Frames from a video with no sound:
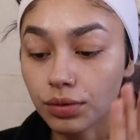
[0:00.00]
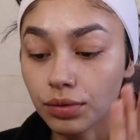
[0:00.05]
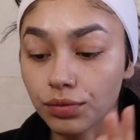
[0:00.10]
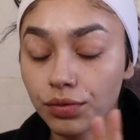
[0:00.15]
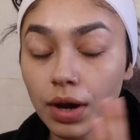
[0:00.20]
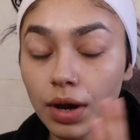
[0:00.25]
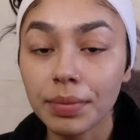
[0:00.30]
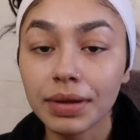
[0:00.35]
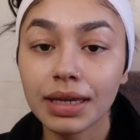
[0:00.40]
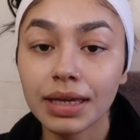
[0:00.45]

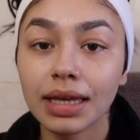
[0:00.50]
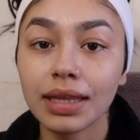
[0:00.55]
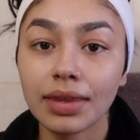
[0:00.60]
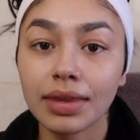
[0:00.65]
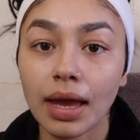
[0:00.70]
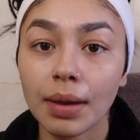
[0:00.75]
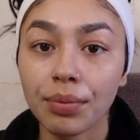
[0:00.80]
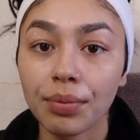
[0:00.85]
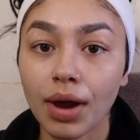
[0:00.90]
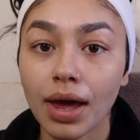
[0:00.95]
rubbing in
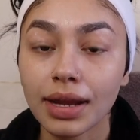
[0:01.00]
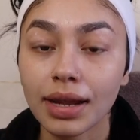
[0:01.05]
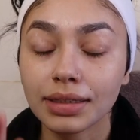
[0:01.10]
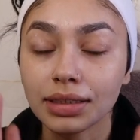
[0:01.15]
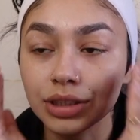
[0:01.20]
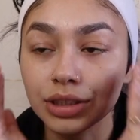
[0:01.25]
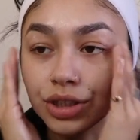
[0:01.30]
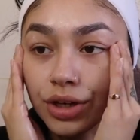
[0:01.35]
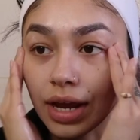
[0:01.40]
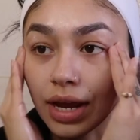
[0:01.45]
that product
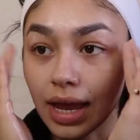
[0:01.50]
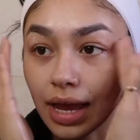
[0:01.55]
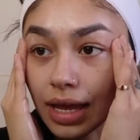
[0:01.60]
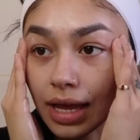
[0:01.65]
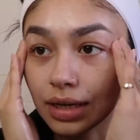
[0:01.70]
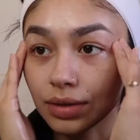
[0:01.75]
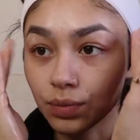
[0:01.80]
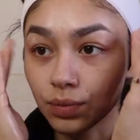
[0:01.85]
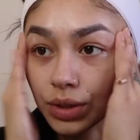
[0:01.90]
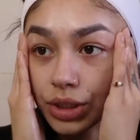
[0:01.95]
into your
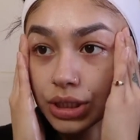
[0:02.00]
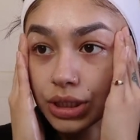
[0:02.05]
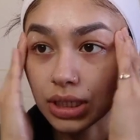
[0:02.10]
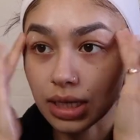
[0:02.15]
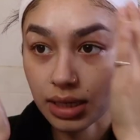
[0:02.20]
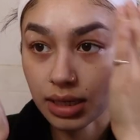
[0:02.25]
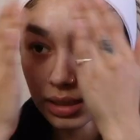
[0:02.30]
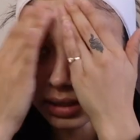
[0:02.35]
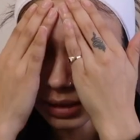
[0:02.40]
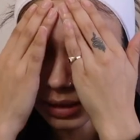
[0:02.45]
hand which
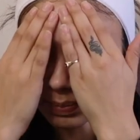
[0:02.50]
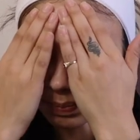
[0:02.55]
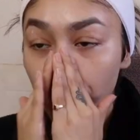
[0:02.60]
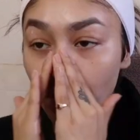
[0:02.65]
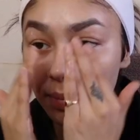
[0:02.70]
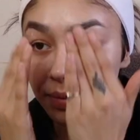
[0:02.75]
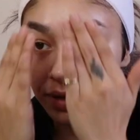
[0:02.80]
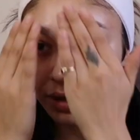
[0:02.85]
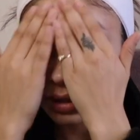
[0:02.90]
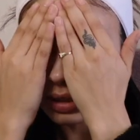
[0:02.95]
is
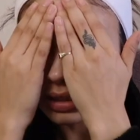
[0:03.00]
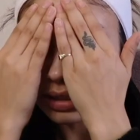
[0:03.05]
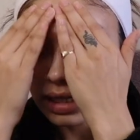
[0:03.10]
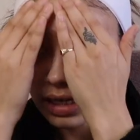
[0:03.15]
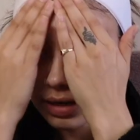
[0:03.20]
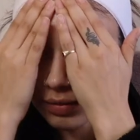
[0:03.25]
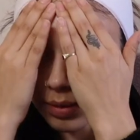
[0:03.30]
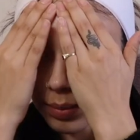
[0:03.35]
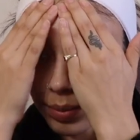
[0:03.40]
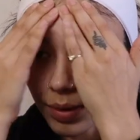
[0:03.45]
grabbing your
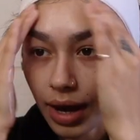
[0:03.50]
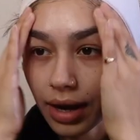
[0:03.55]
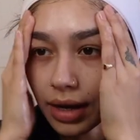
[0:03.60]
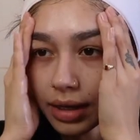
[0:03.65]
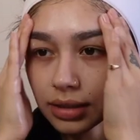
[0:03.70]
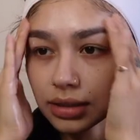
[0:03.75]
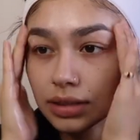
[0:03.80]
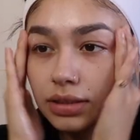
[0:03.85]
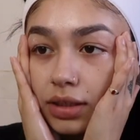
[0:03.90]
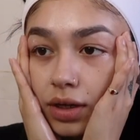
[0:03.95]
skin of the
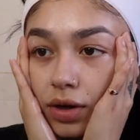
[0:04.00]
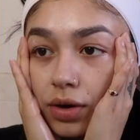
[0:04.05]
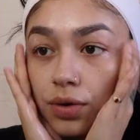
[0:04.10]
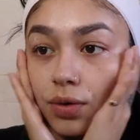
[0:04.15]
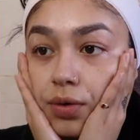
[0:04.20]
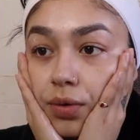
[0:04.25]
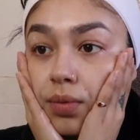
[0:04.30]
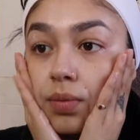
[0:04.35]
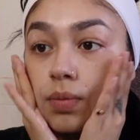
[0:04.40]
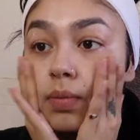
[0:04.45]
product
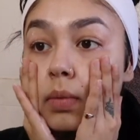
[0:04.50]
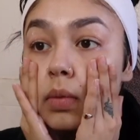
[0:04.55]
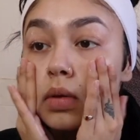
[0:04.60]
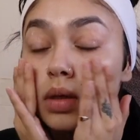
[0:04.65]
so